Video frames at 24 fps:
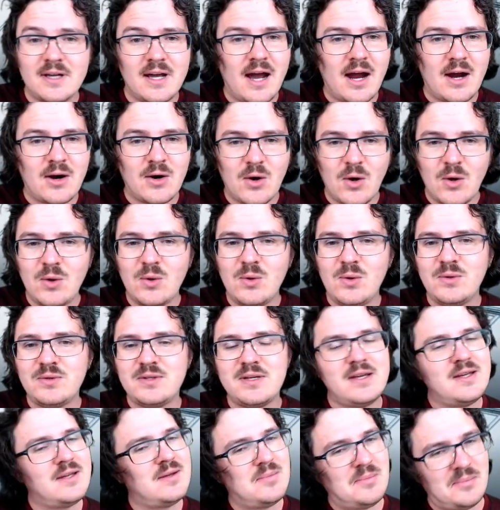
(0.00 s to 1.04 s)
our old
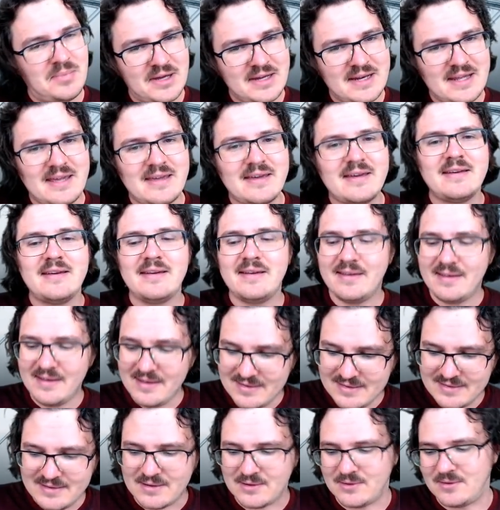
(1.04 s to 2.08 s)
buddy
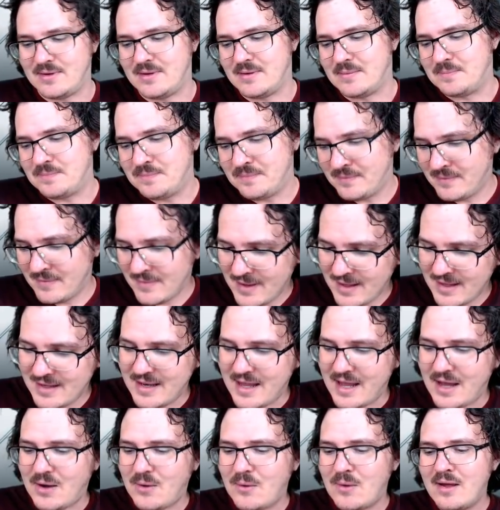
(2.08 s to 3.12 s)
Ethereum.
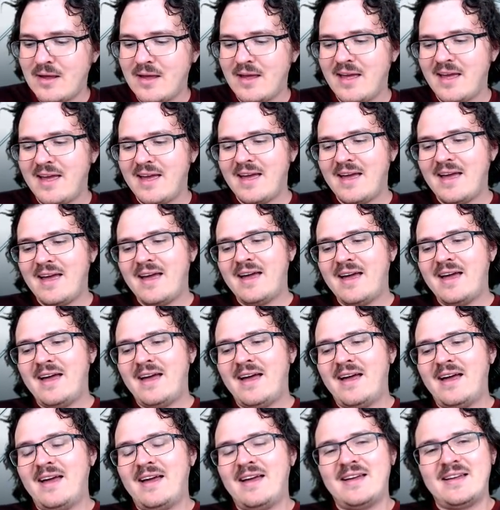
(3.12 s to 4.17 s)
Now,
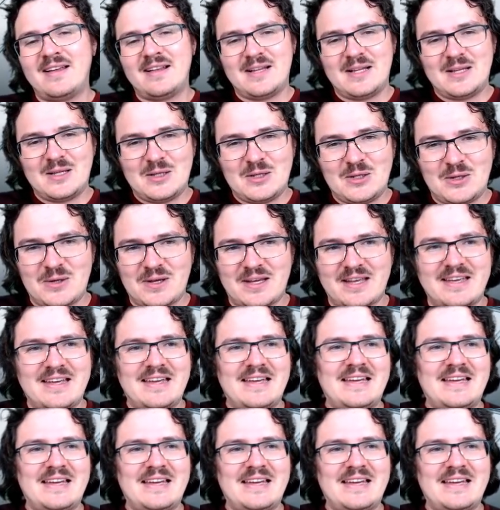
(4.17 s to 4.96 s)
look,